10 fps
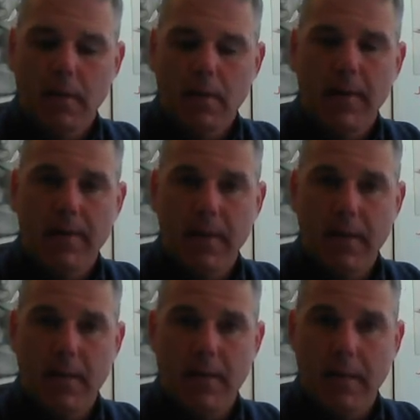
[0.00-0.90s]

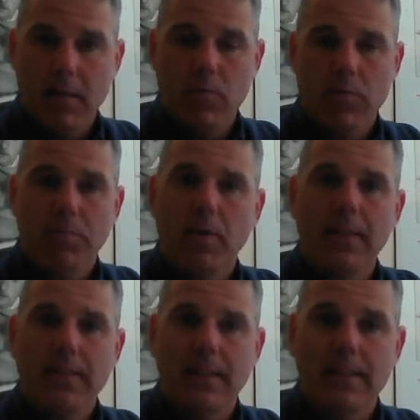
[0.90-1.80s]
They use
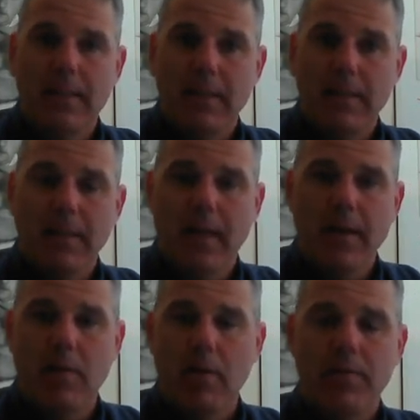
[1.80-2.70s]
price as an
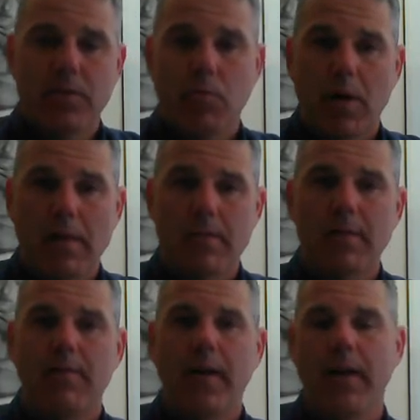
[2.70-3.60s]
indicator of its
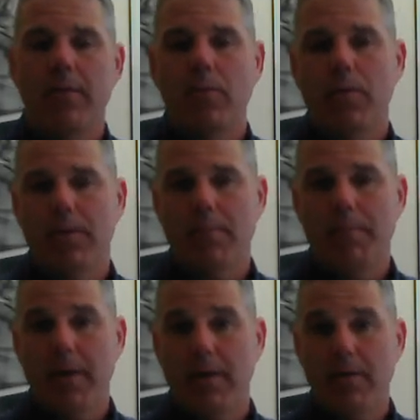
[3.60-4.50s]
relative value with
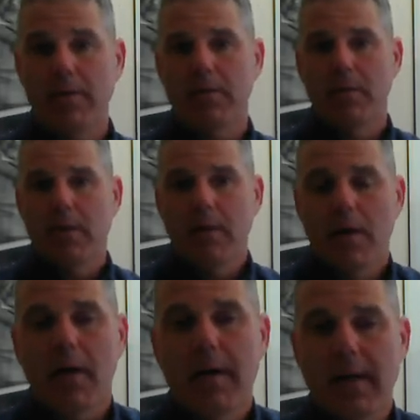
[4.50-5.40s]
competitors
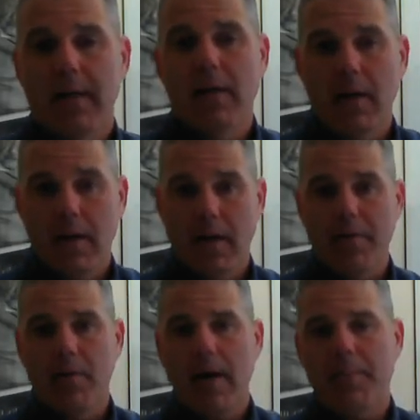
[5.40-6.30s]
and
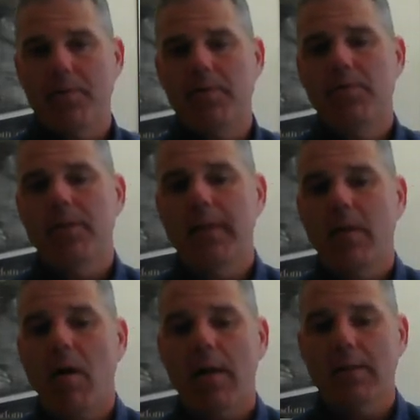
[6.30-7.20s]
other opportunity
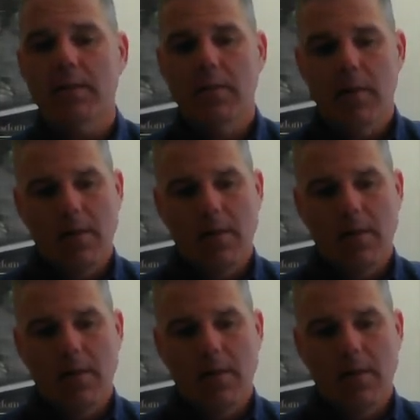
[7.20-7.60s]
costs.